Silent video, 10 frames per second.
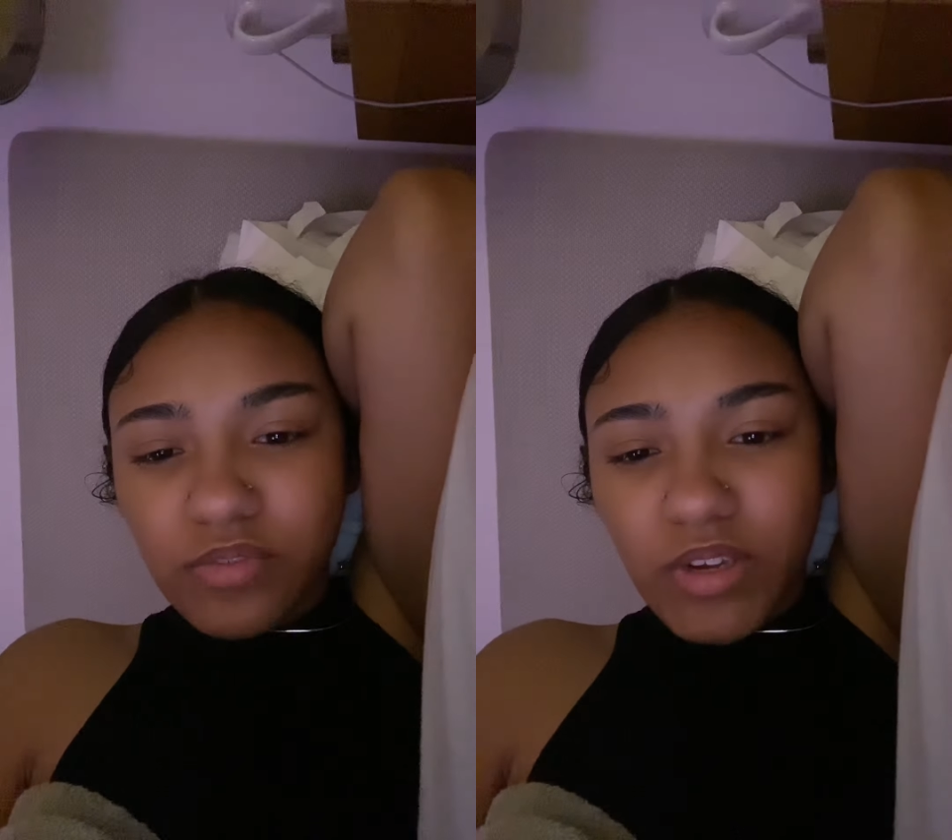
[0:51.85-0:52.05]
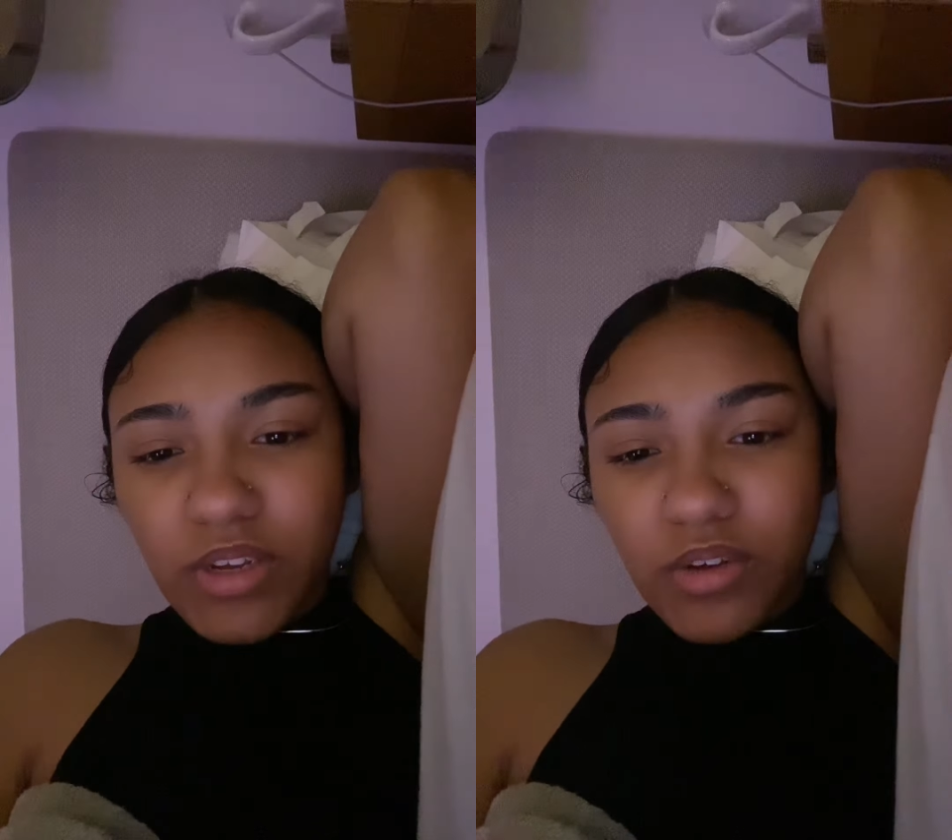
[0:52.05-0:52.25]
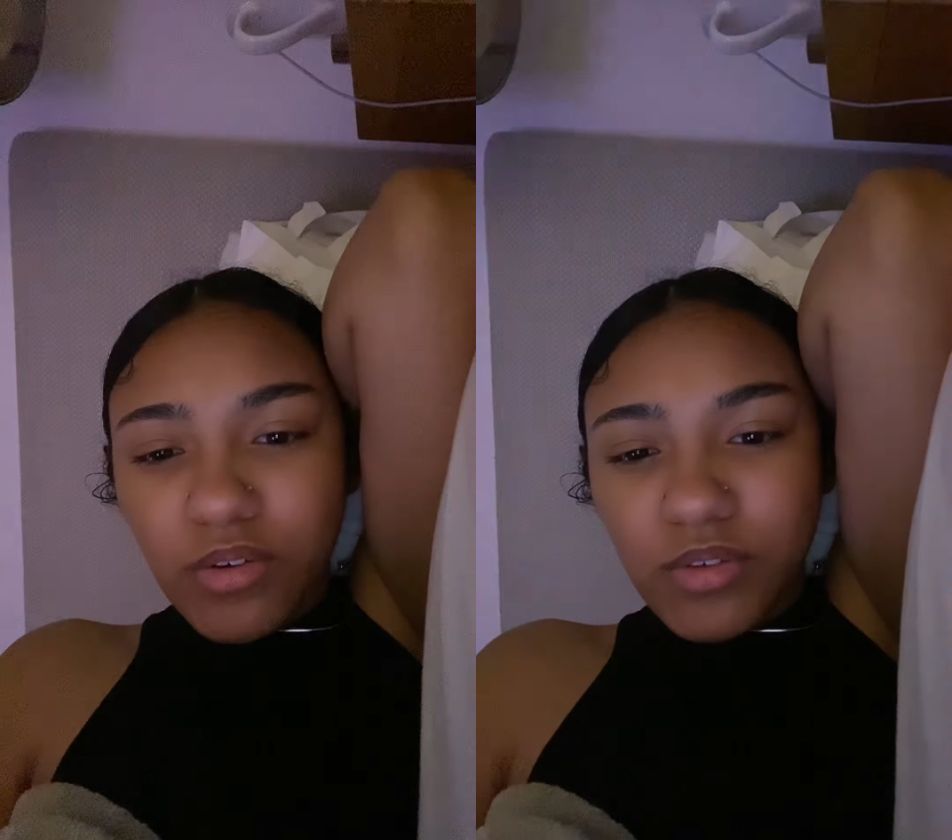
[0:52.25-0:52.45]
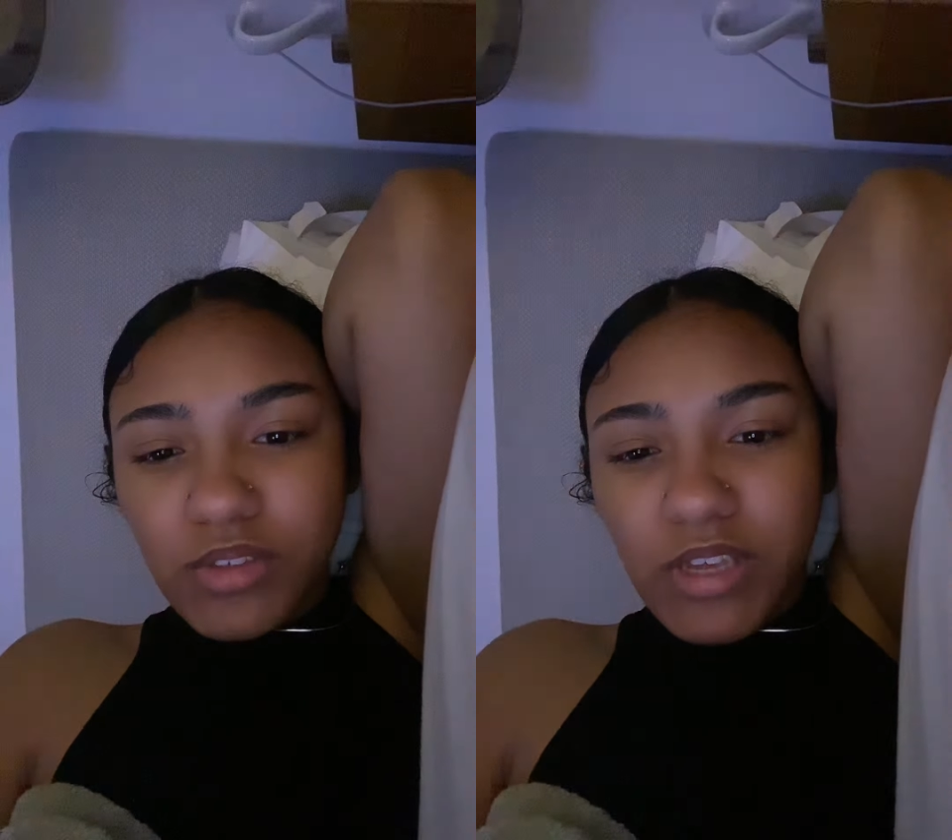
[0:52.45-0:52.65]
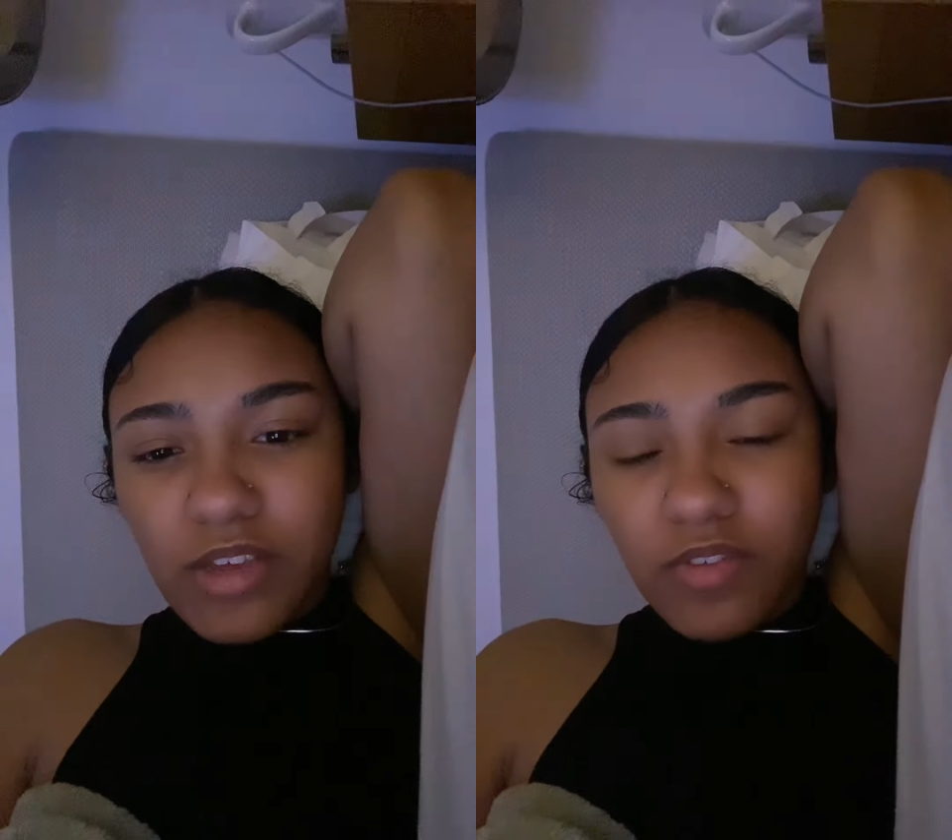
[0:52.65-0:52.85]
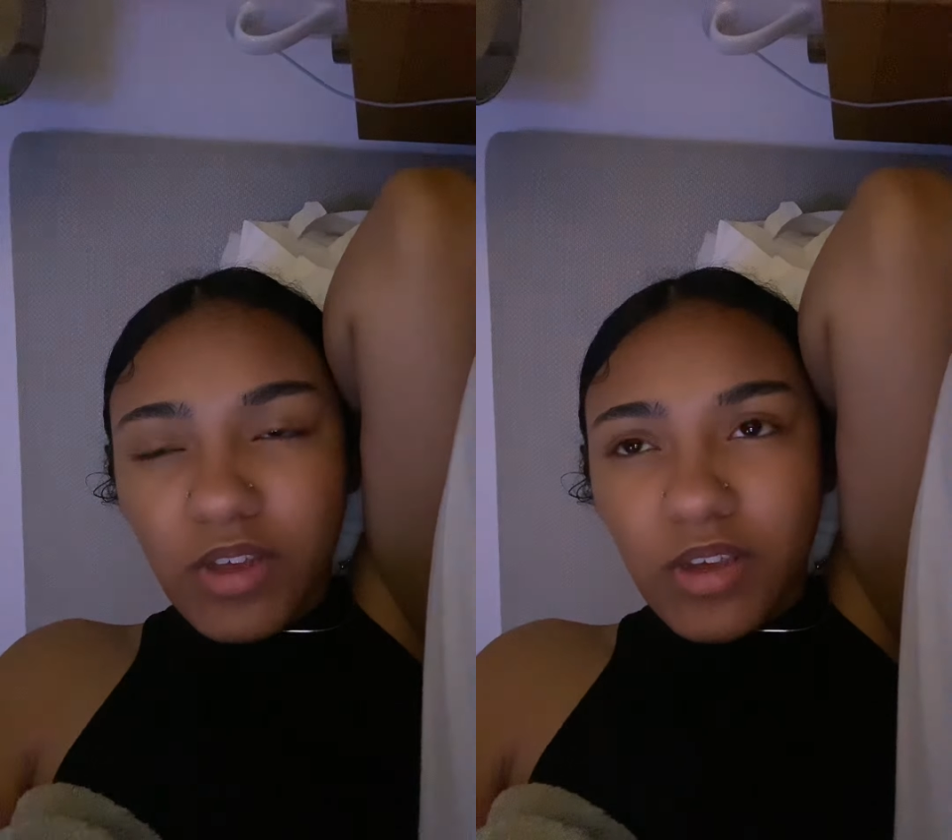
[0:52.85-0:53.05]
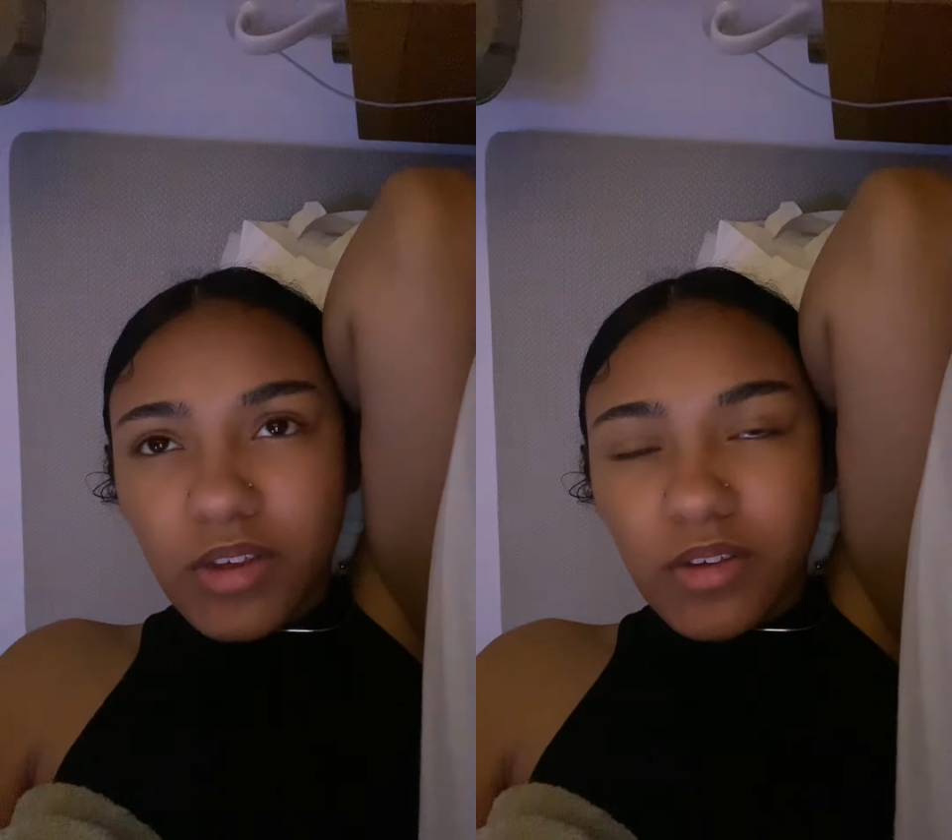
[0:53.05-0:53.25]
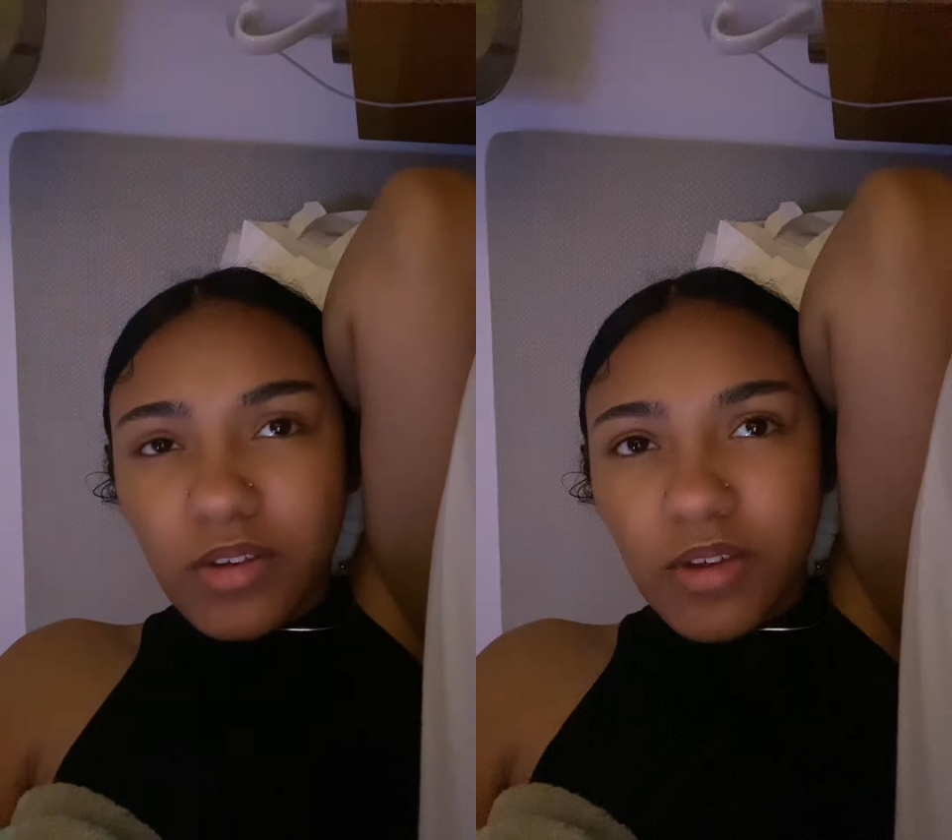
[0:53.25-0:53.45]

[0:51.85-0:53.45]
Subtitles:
videos giving